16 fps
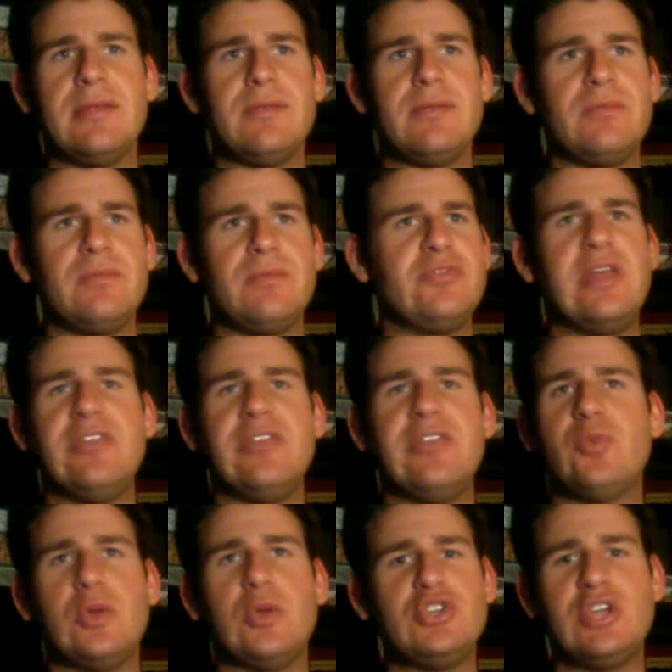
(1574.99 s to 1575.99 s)

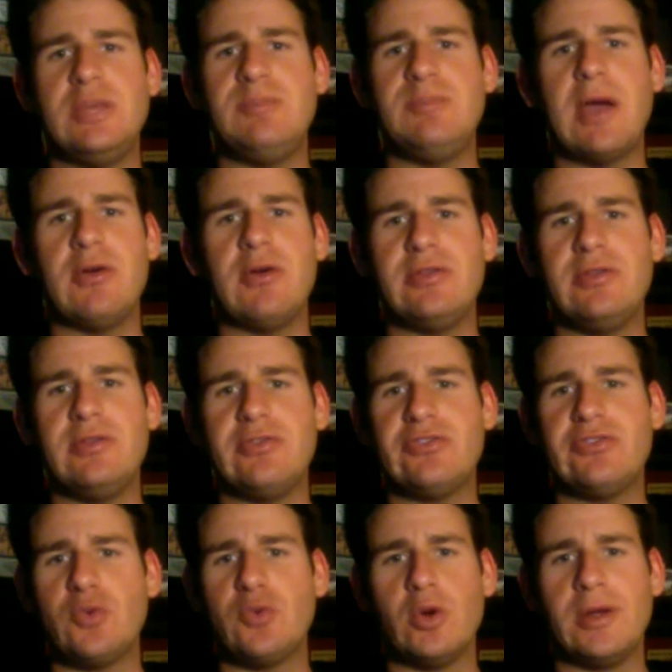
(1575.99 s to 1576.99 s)
since when she buried the
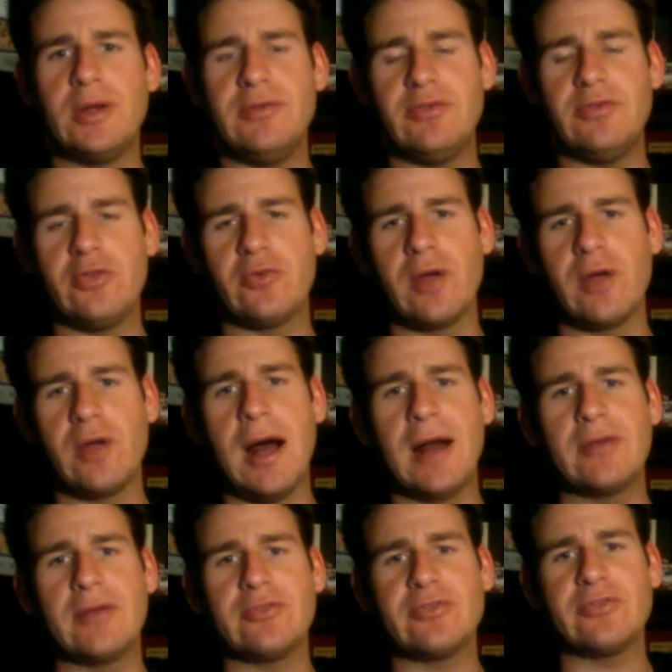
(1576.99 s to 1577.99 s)
sword into the
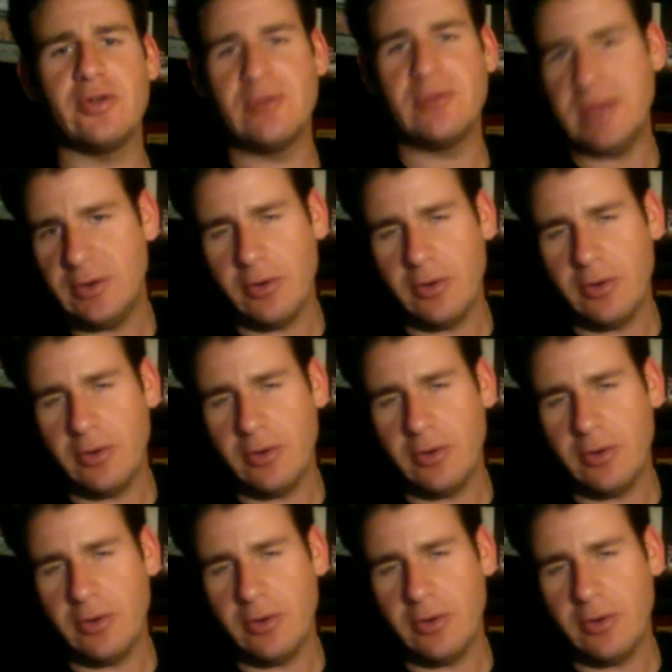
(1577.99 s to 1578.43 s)
rocks, her needle,